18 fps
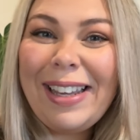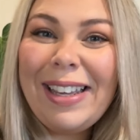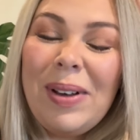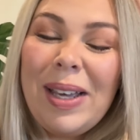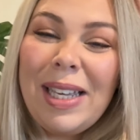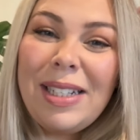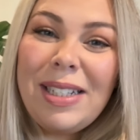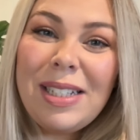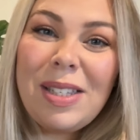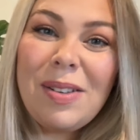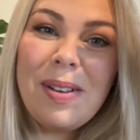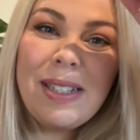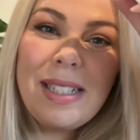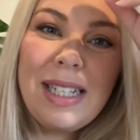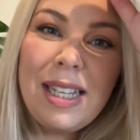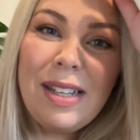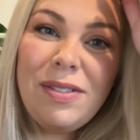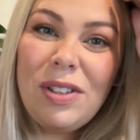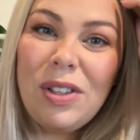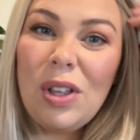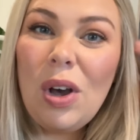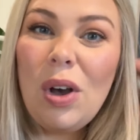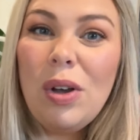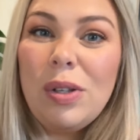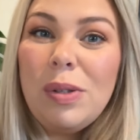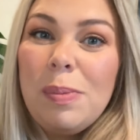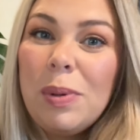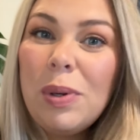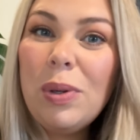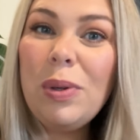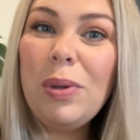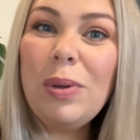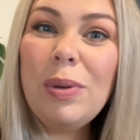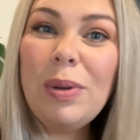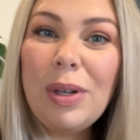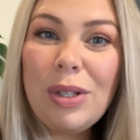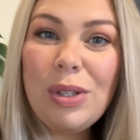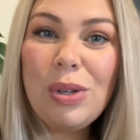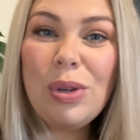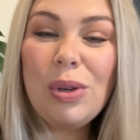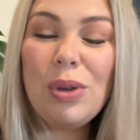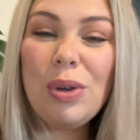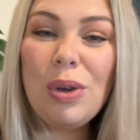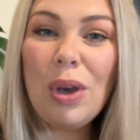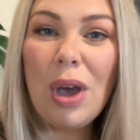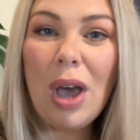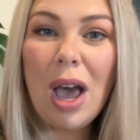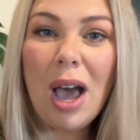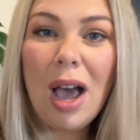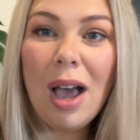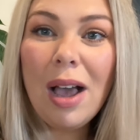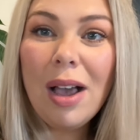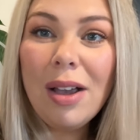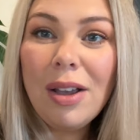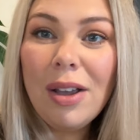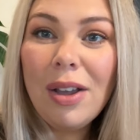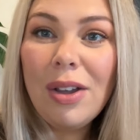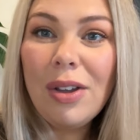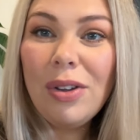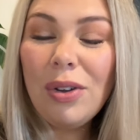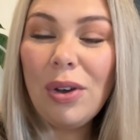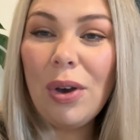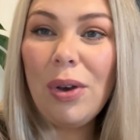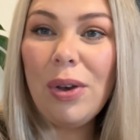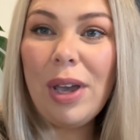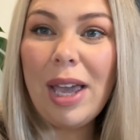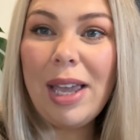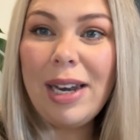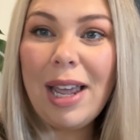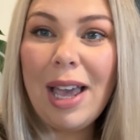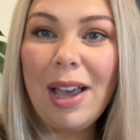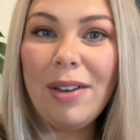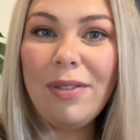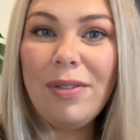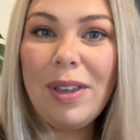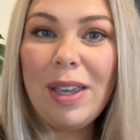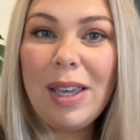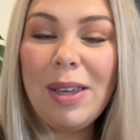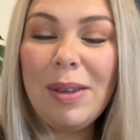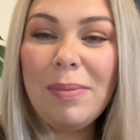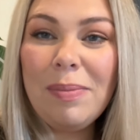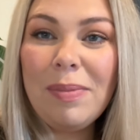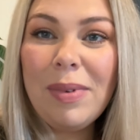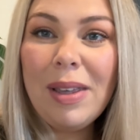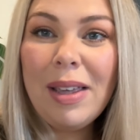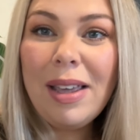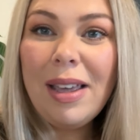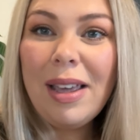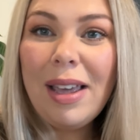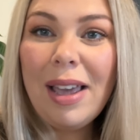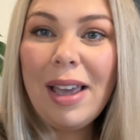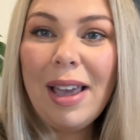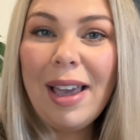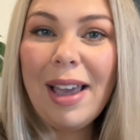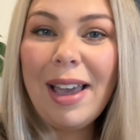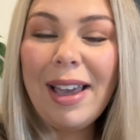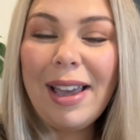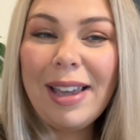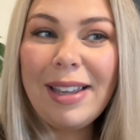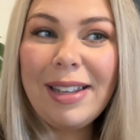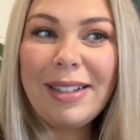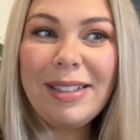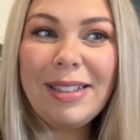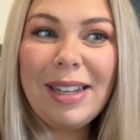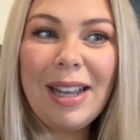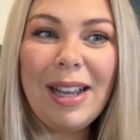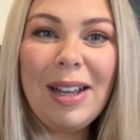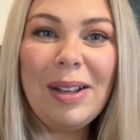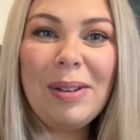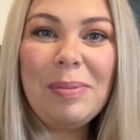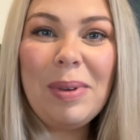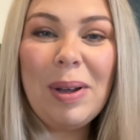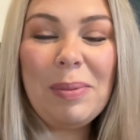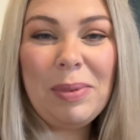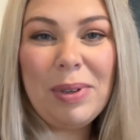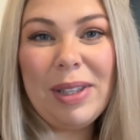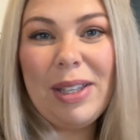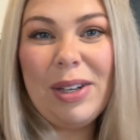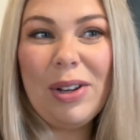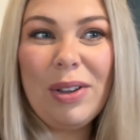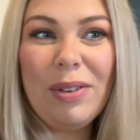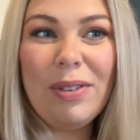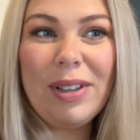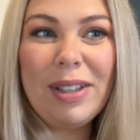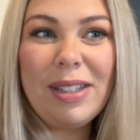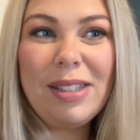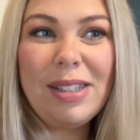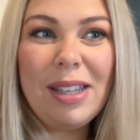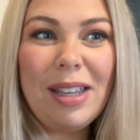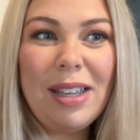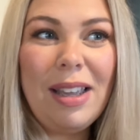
We are just about to leave to the hospital to go and have him and um, I'm really nervous.